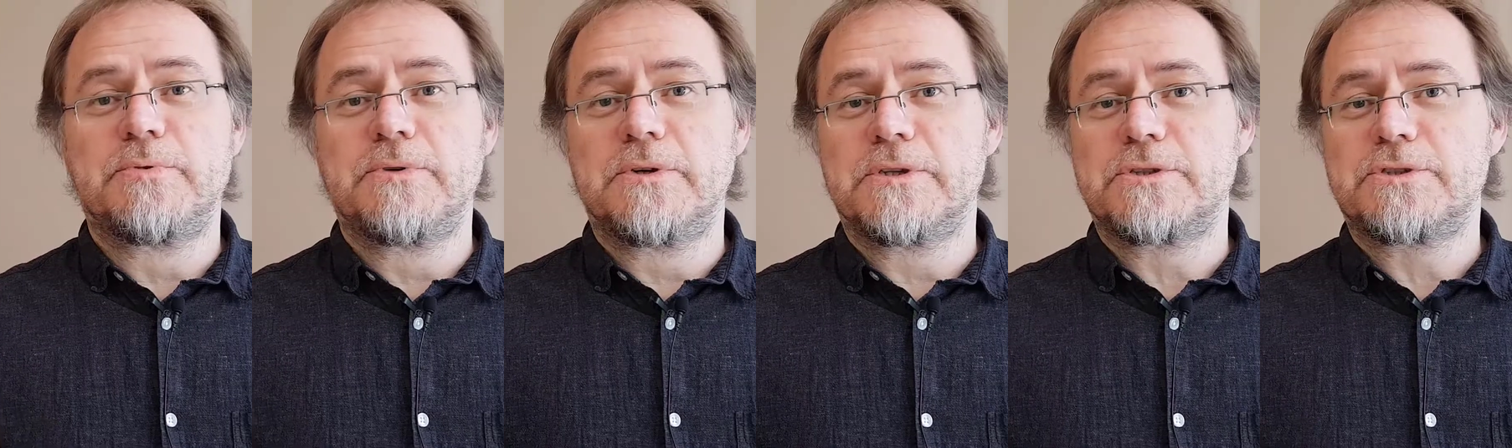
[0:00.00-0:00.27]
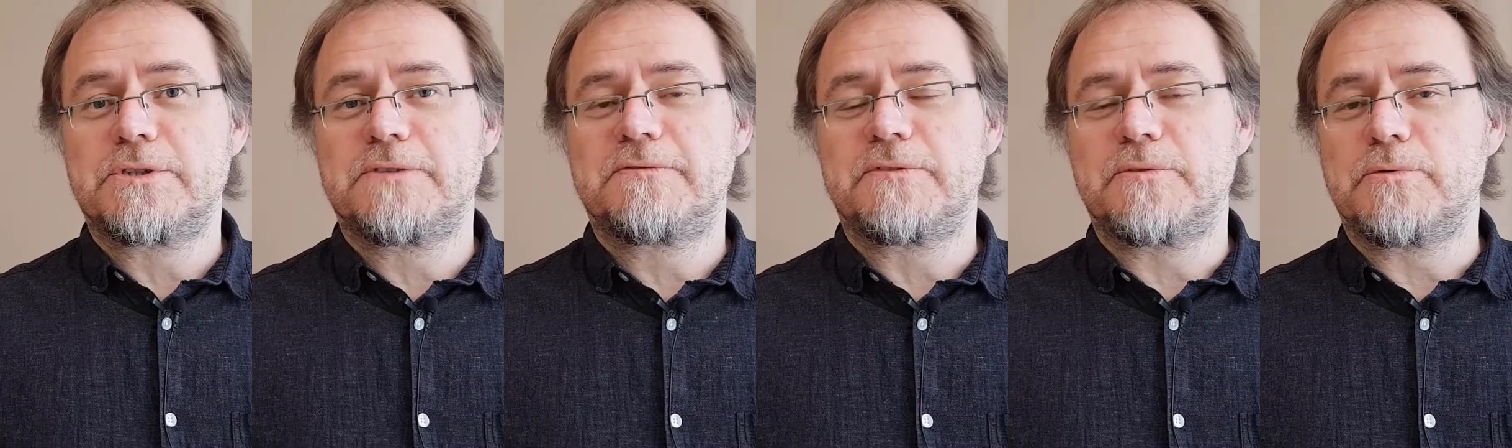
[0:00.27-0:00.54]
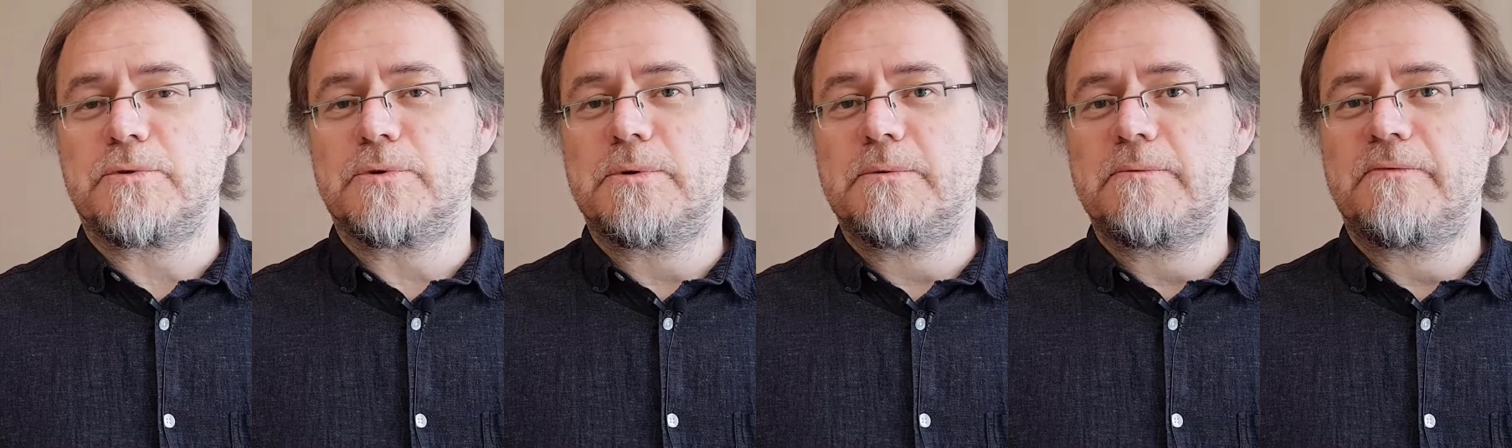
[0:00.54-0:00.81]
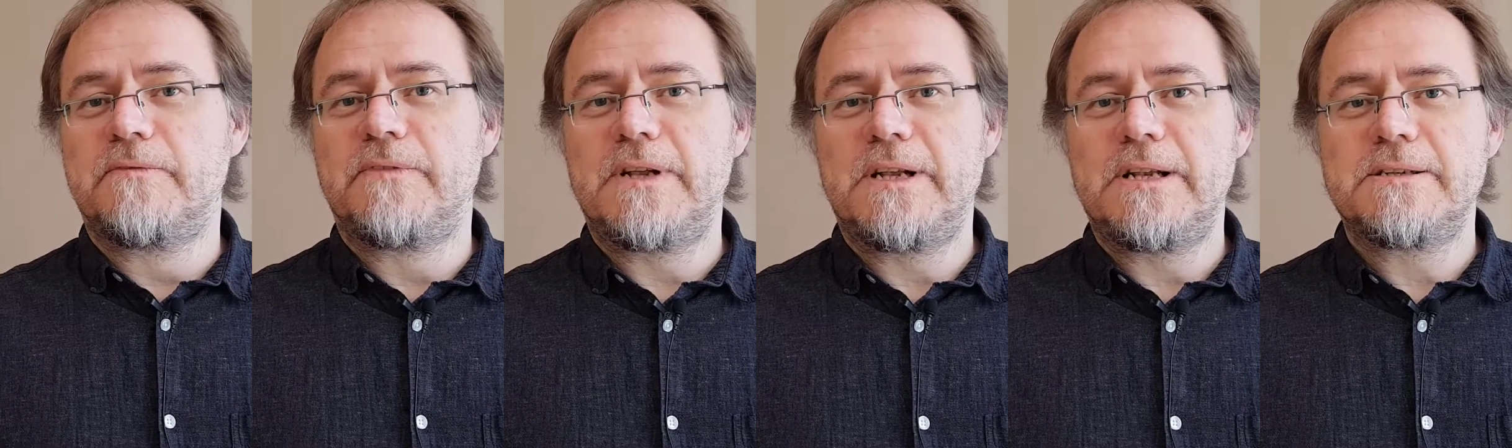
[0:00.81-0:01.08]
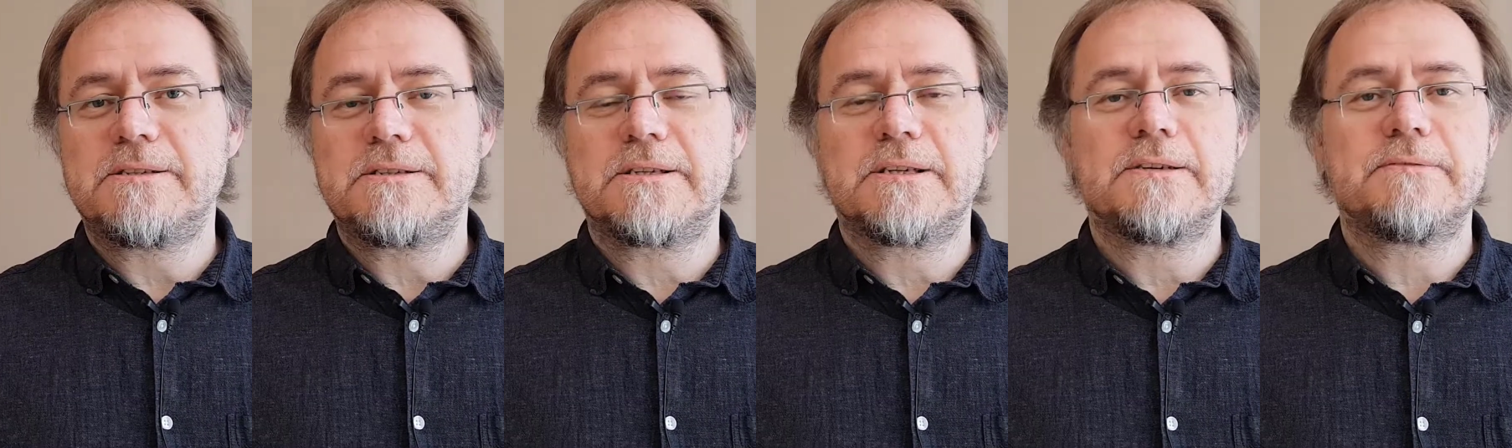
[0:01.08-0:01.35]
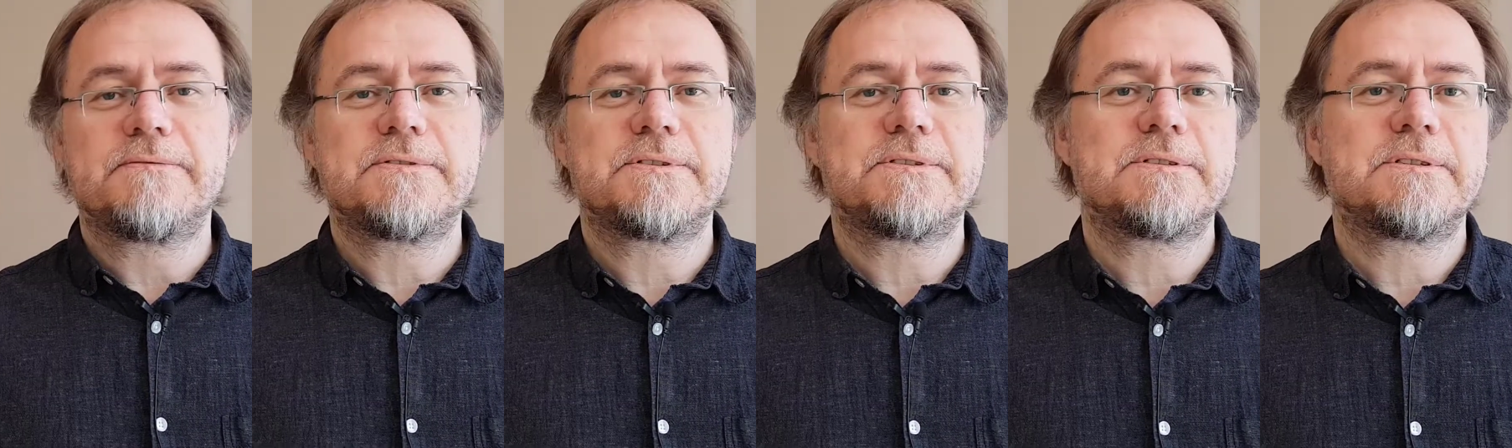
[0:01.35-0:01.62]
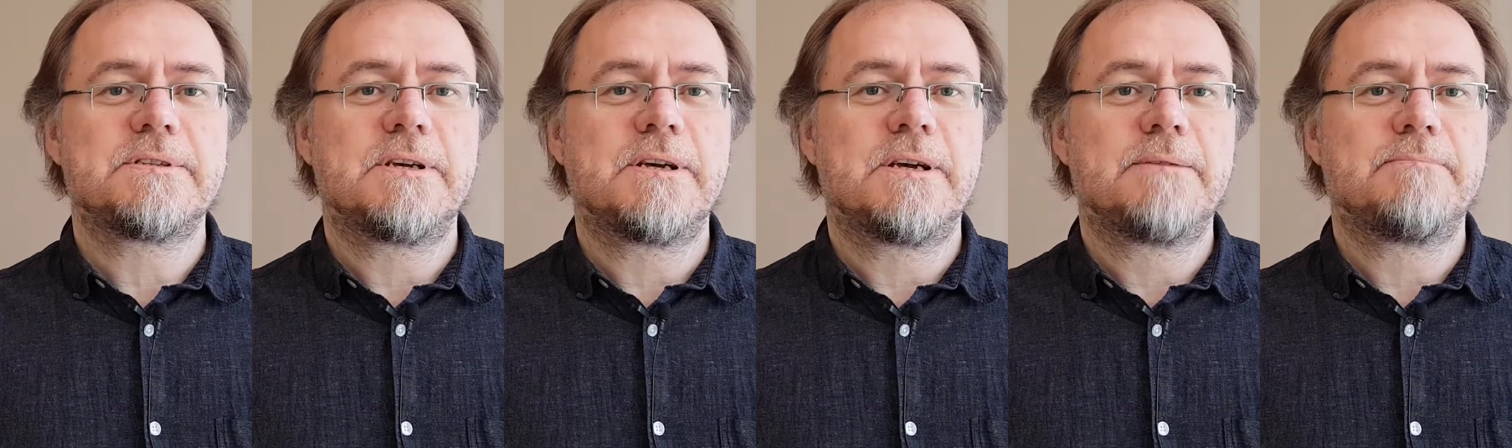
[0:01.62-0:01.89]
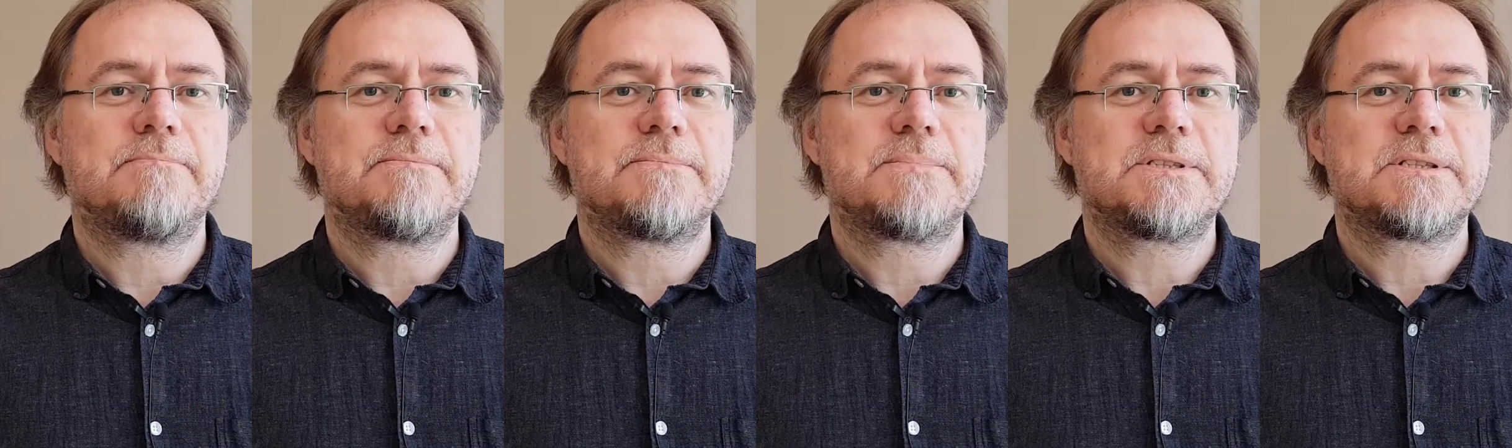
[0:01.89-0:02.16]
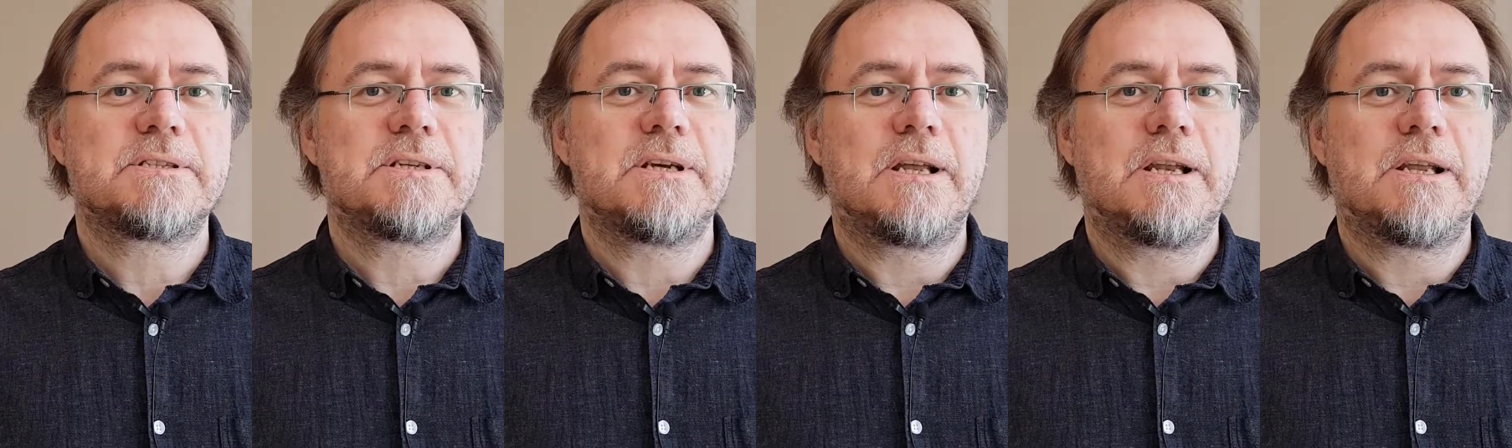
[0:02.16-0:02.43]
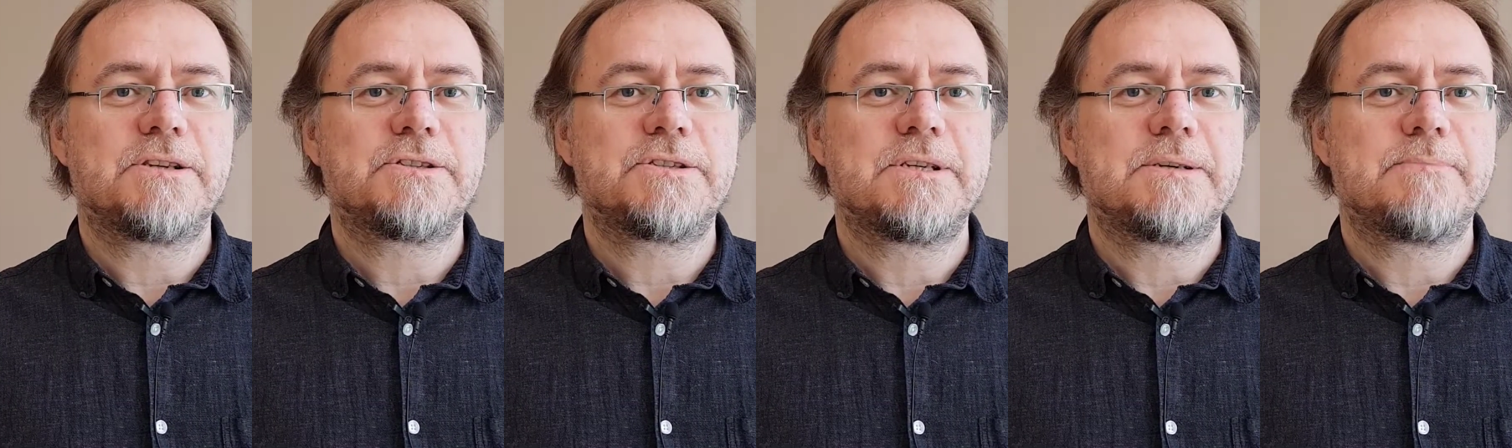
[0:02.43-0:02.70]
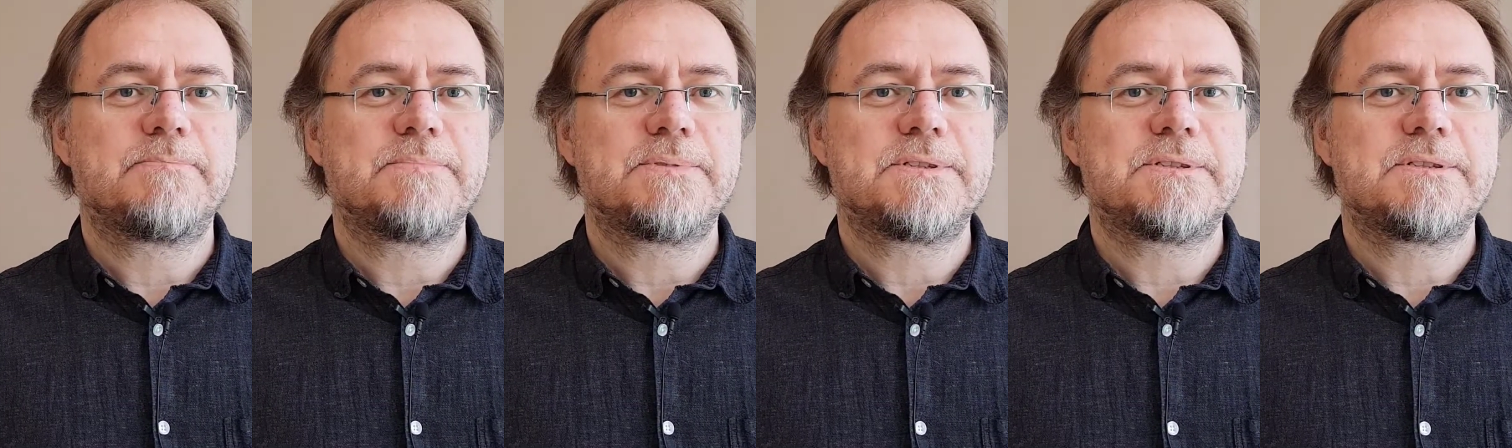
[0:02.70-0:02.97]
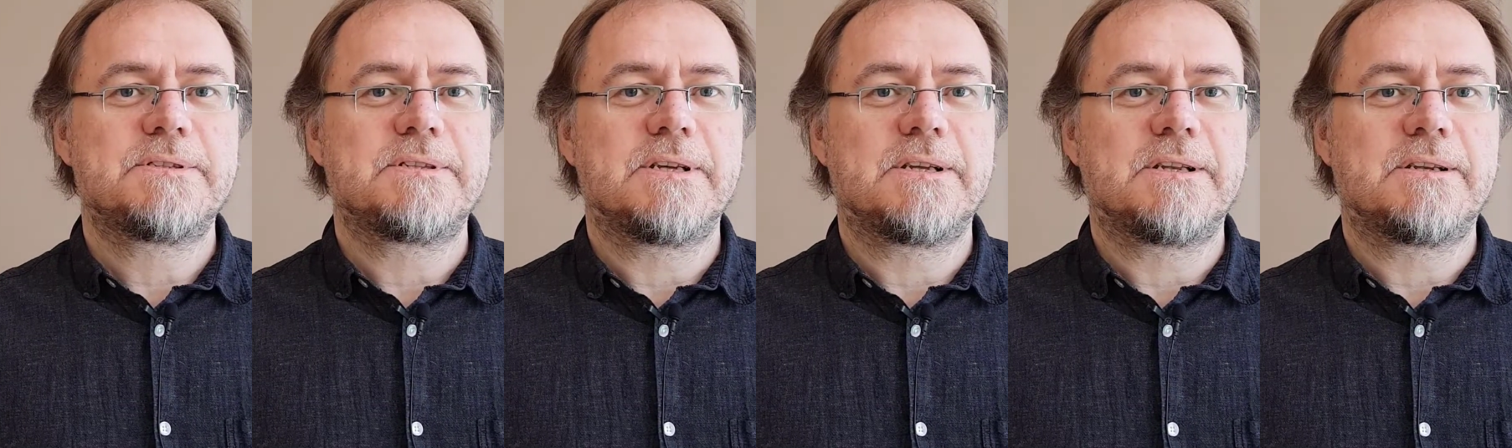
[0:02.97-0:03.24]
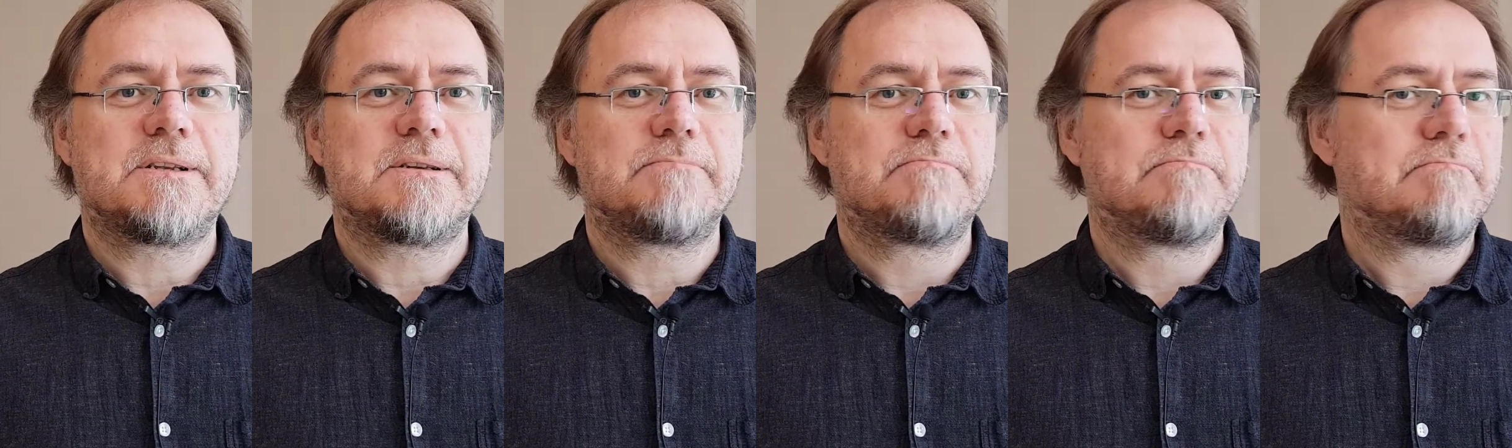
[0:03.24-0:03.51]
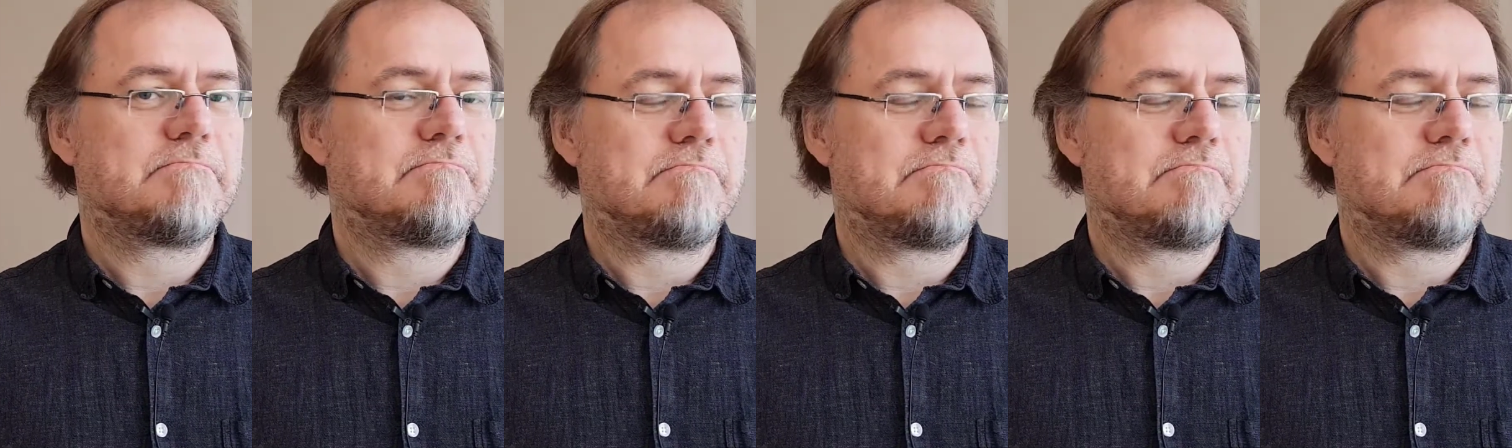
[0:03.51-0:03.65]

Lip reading: Bundesstiftung Umwelt gives scholarships that